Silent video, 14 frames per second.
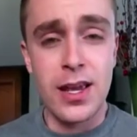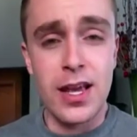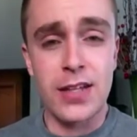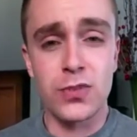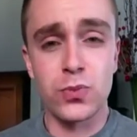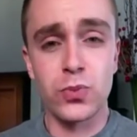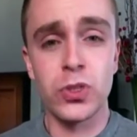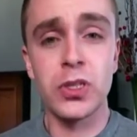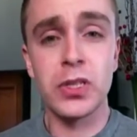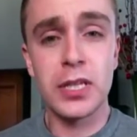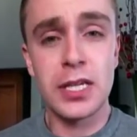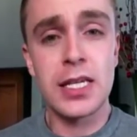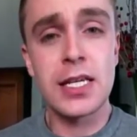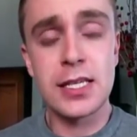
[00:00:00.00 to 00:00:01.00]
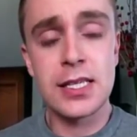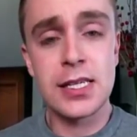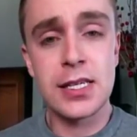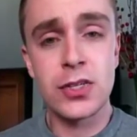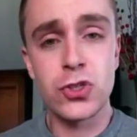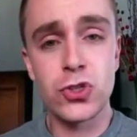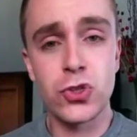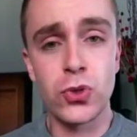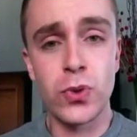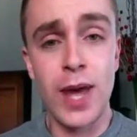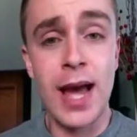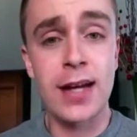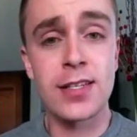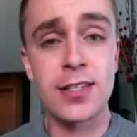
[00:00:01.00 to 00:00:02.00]
it's really easy to
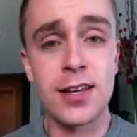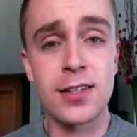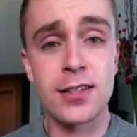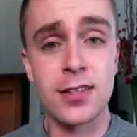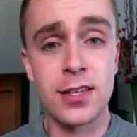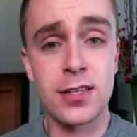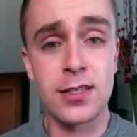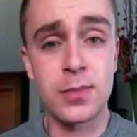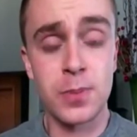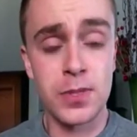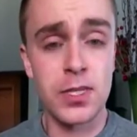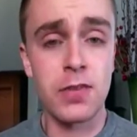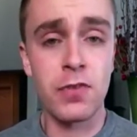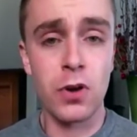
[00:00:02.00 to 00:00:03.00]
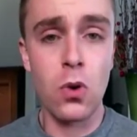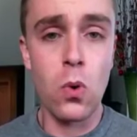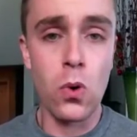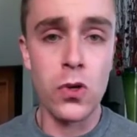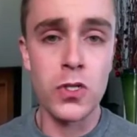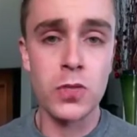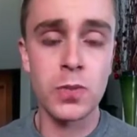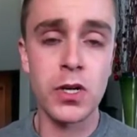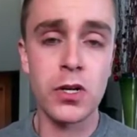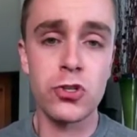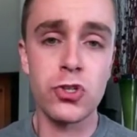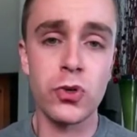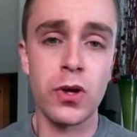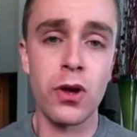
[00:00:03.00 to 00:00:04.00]
access this specific course
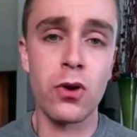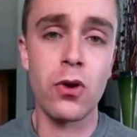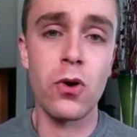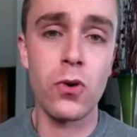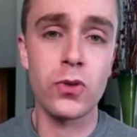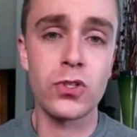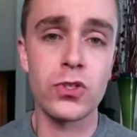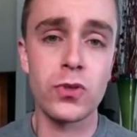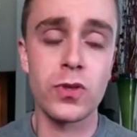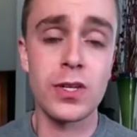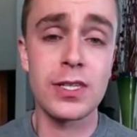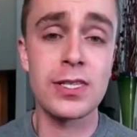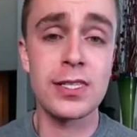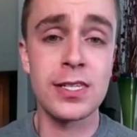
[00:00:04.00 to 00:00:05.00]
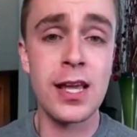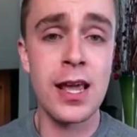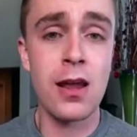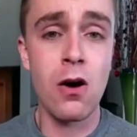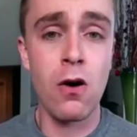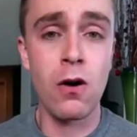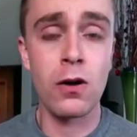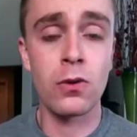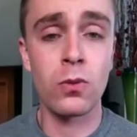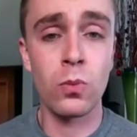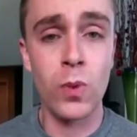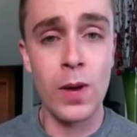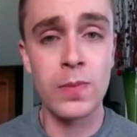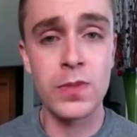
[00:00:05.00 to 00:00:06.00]
because you can go to the
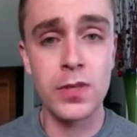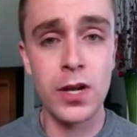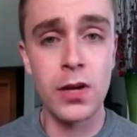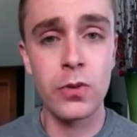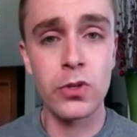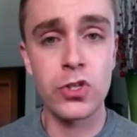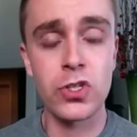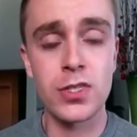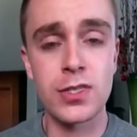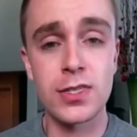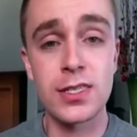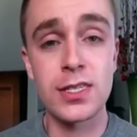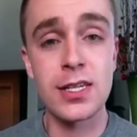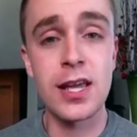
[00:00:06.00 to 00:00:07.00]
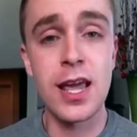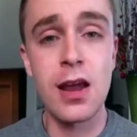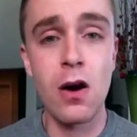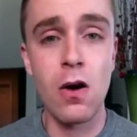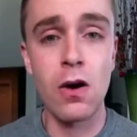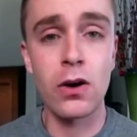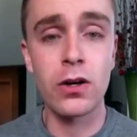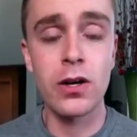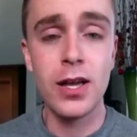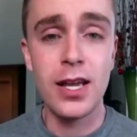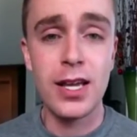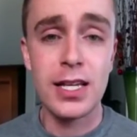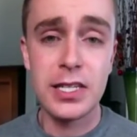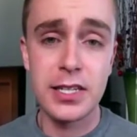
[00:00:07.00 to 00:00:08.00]
CAR website, which is
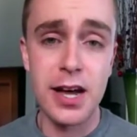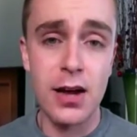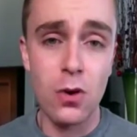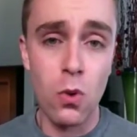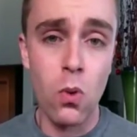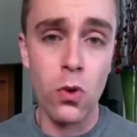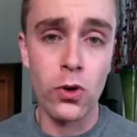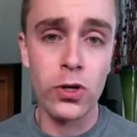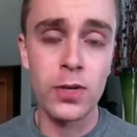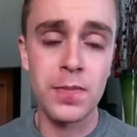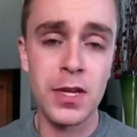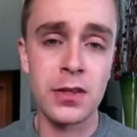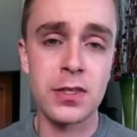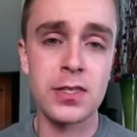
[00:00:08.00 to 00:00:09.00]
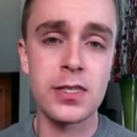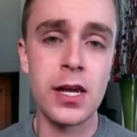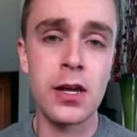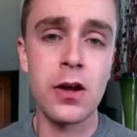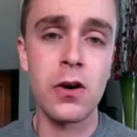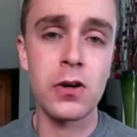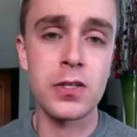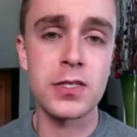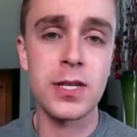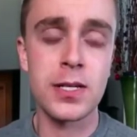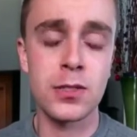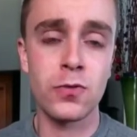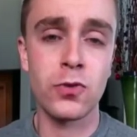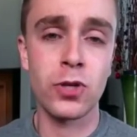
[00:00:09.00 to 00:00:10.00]
car.org, and CAR
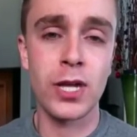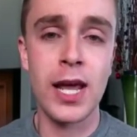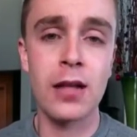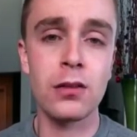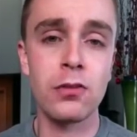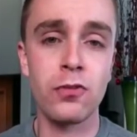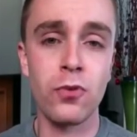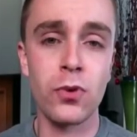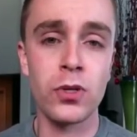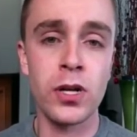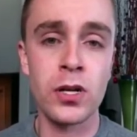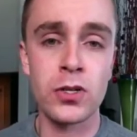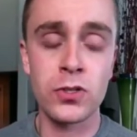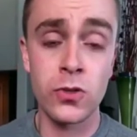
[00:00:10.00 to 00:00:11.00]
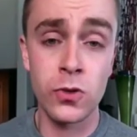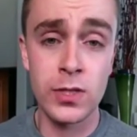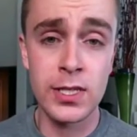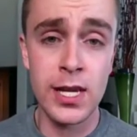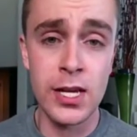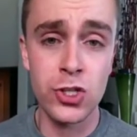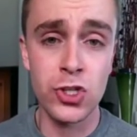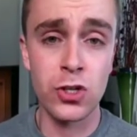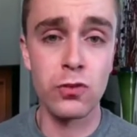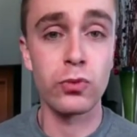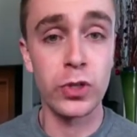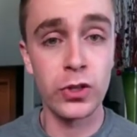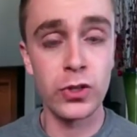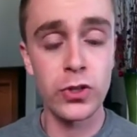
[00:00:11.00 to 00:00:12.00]
stands for California Association of
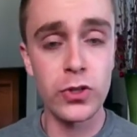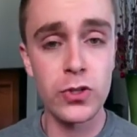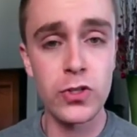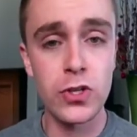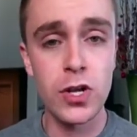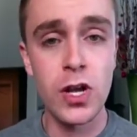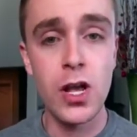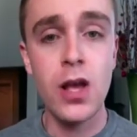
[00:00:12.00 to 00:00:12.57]
Realtors.